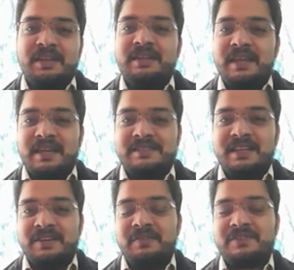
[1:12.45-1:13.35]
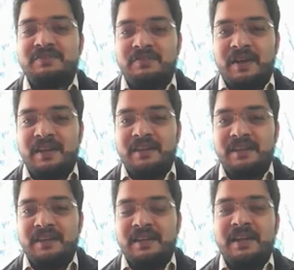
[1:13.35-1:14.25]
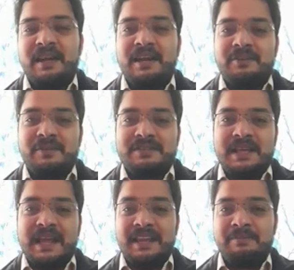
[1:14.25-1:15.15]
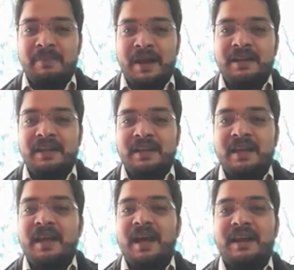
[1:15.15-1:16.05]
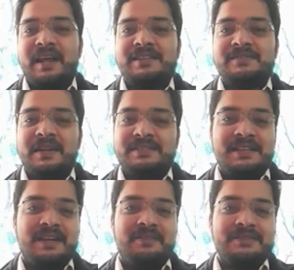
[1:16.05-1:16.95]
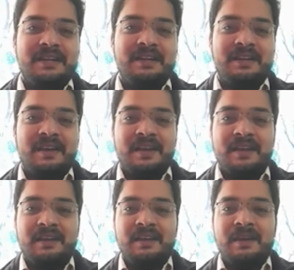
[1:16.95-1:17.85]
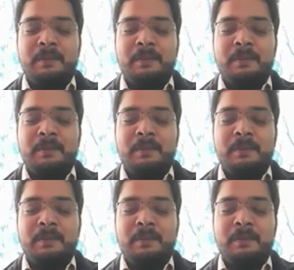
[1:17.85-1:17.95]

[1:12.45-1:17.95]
Yes, it was fun, it was enigmatic, and as well as it was intriguing.